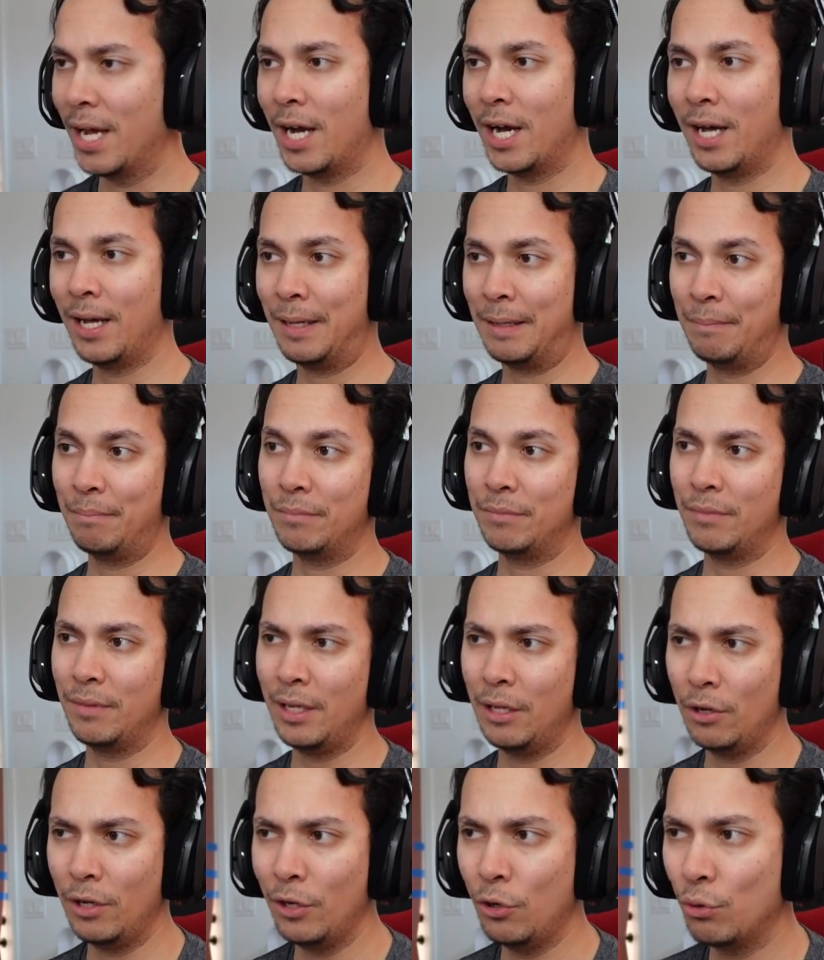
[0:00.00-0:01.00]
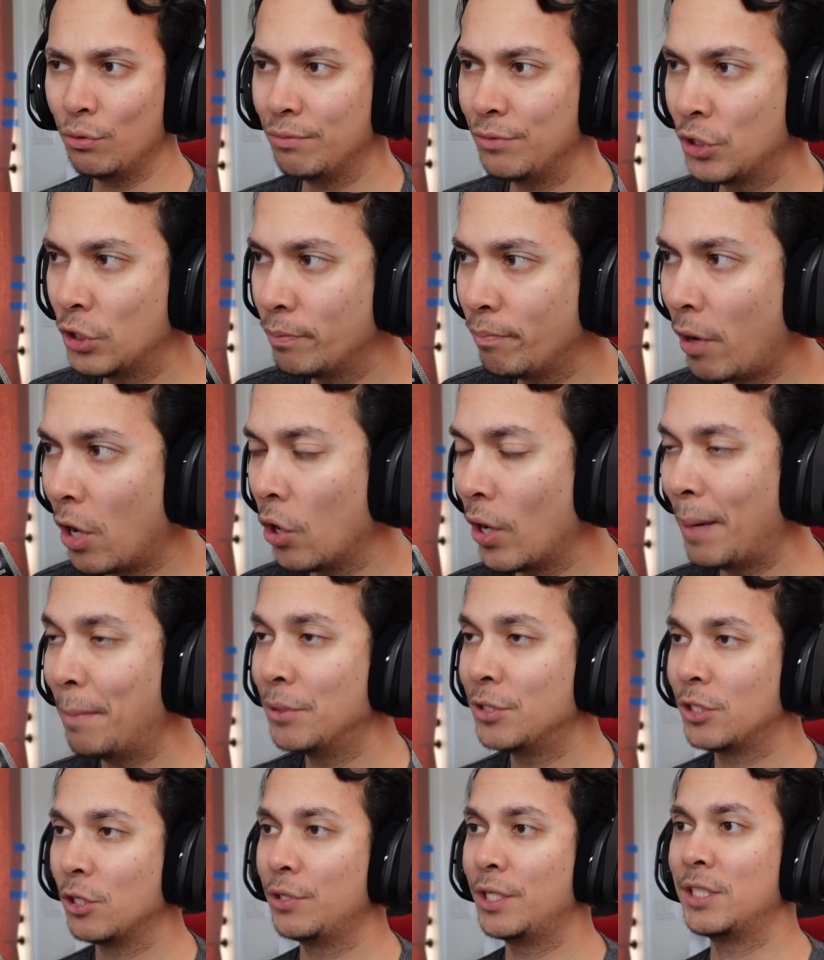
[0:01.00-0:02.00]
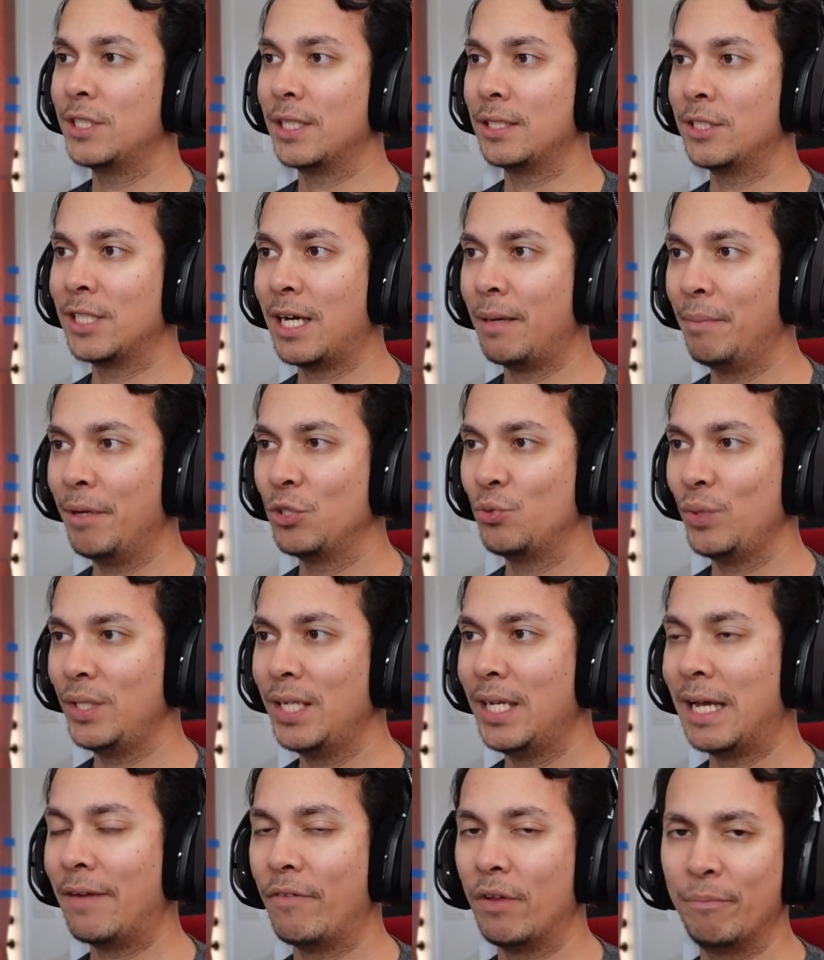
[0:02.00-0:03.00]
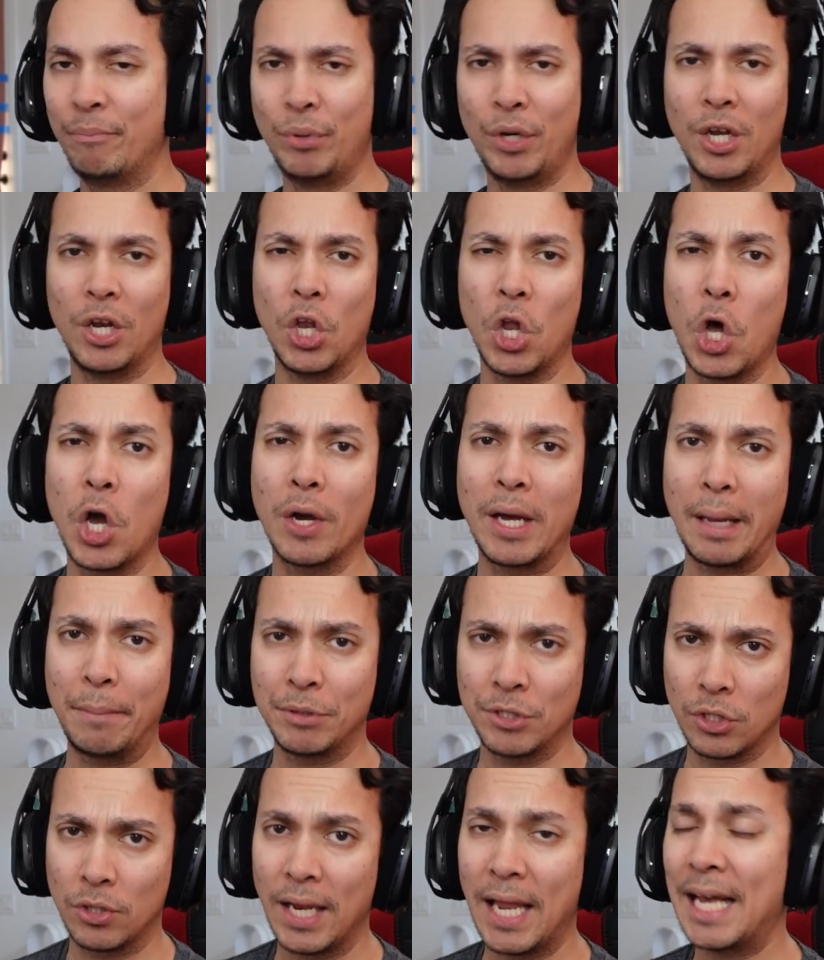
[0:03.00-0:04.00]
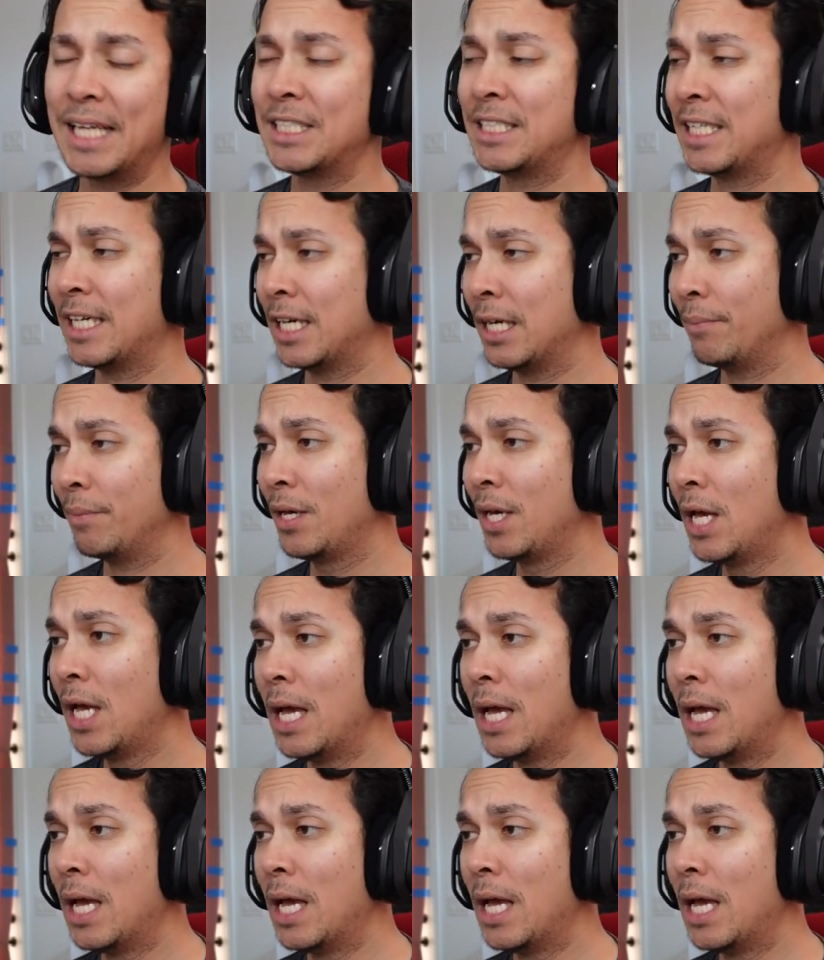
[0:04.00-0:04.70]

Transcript: Um, a little smaller episode this time because we did have a pretty long episode last time.